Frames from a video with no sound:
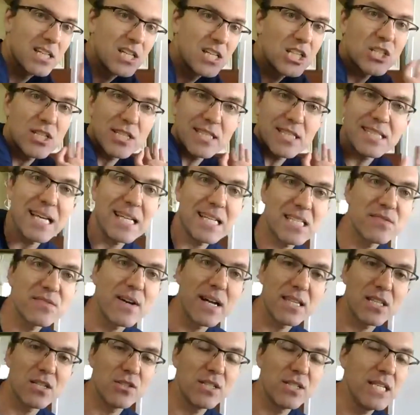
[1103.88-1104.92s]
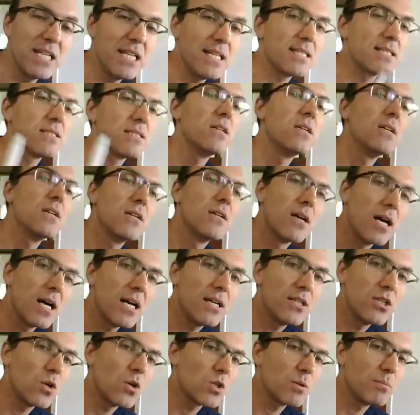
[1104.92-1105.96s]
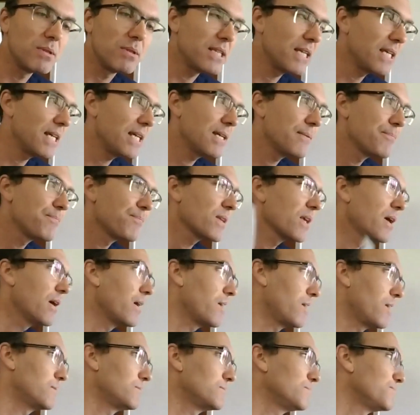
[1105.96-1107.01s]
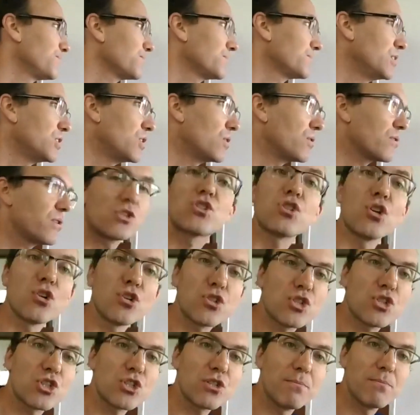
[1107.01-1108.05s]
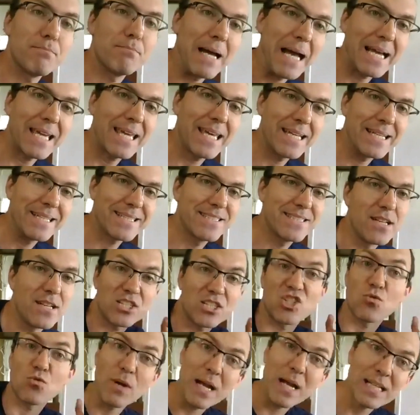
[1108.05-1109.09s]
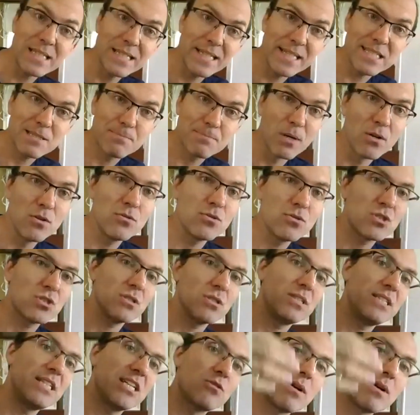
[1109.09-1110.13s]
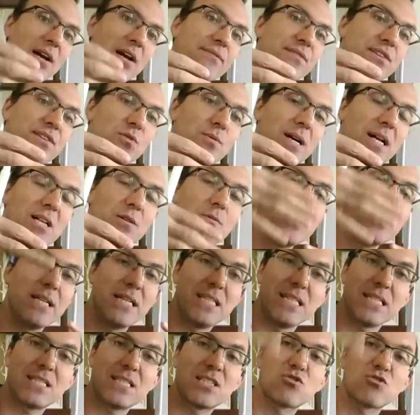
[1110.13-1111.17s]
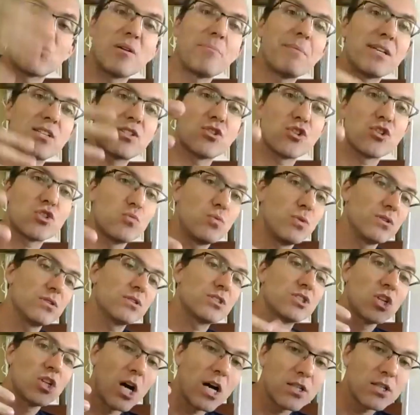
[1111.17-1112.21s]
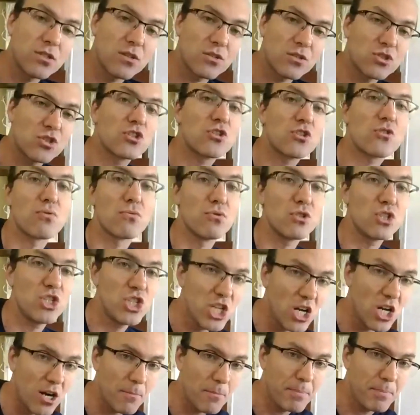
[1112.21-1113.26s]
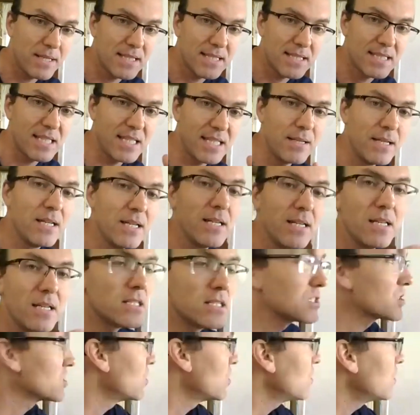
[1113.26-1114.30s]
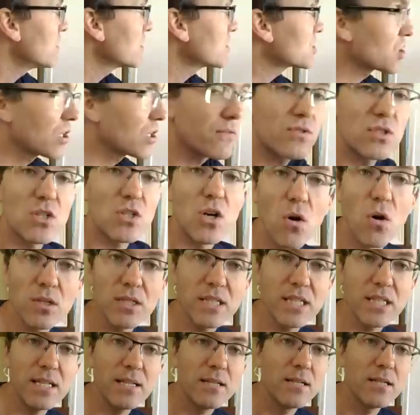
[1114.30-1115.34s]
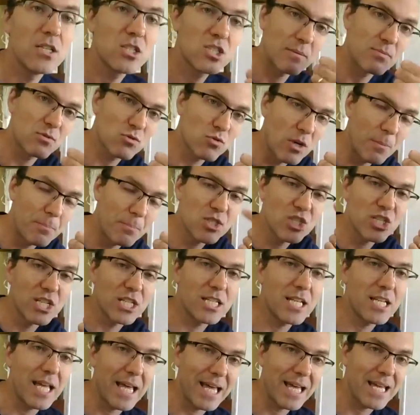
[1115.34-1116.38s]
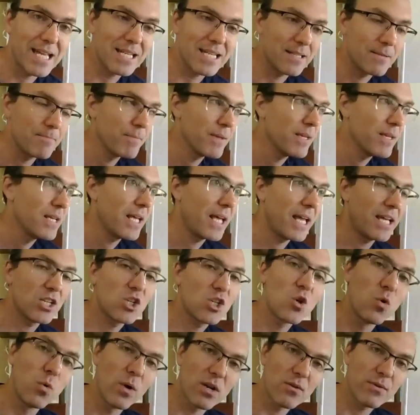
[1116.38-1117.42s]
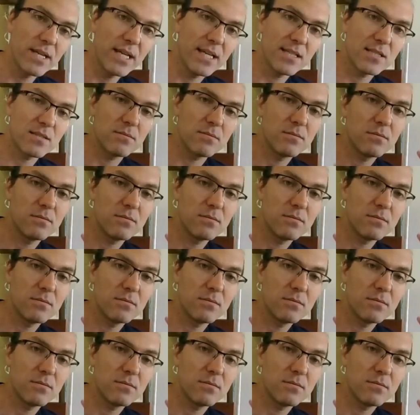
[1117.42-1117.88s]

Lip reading: to satisfy their needs. Notably, you know, the search backend is not directly exposed. dgraphql in its streaming search will talk to the search through gRPC. So serves only subscription and queries